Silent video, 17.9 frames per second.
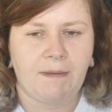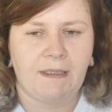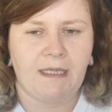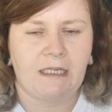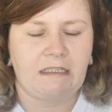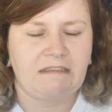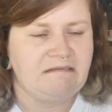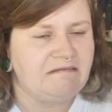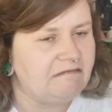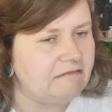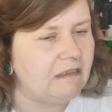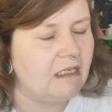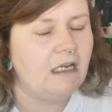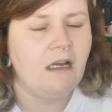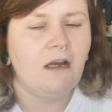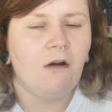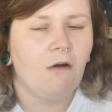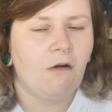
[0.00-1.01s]
being like, ooh,
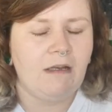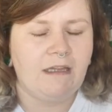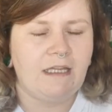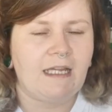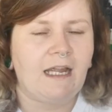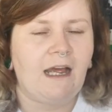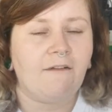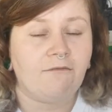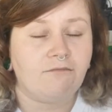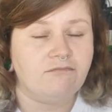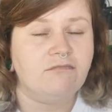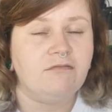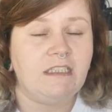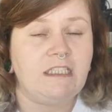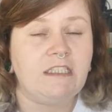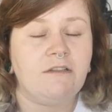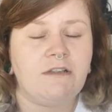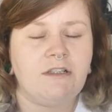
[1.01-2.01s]
or anything. I
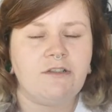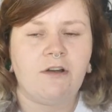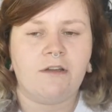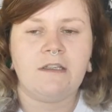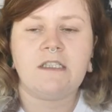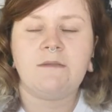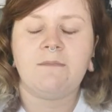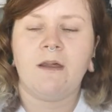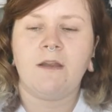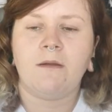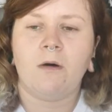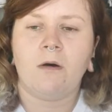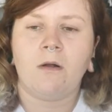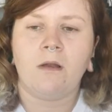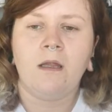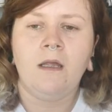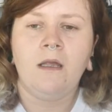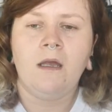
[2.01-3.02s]
really do enjoy the smell of them
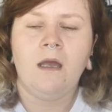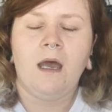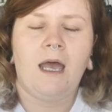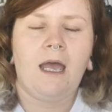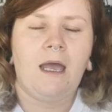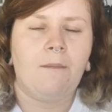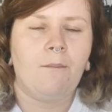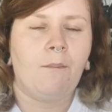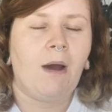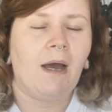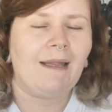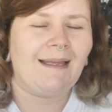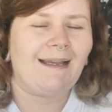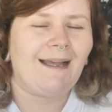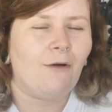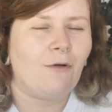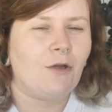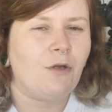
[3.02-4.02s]
all. But I
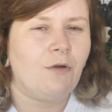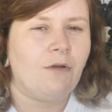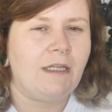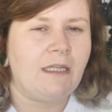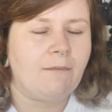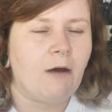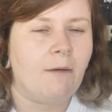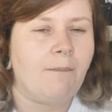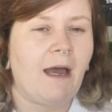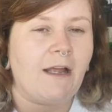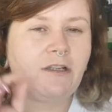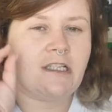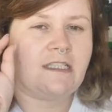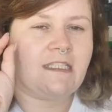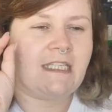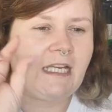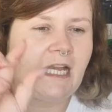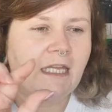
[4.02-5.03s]
like how cooling them up. I
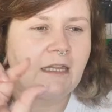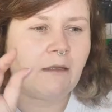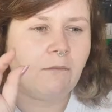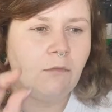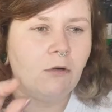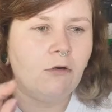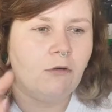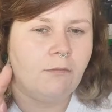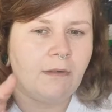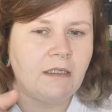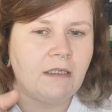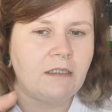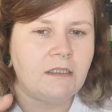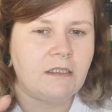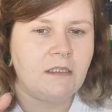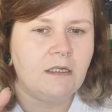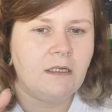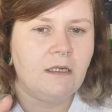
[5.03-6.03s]
just think at the
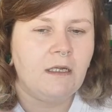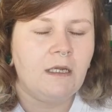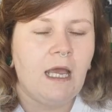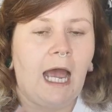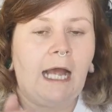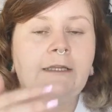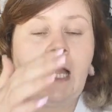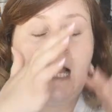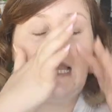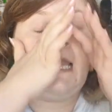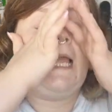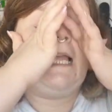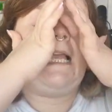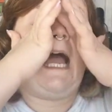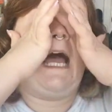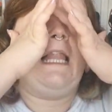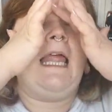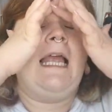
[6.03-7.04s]
moment, I
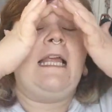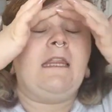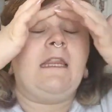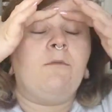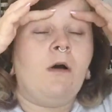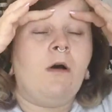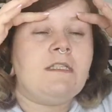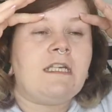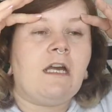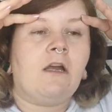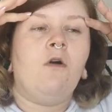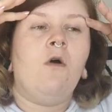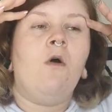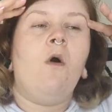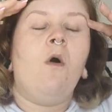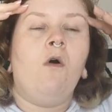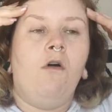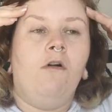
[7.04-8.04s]
like the ones that
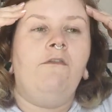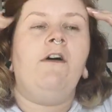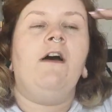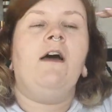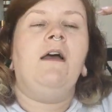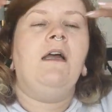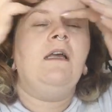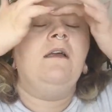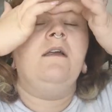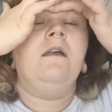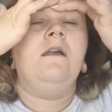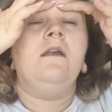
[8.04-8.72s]
go over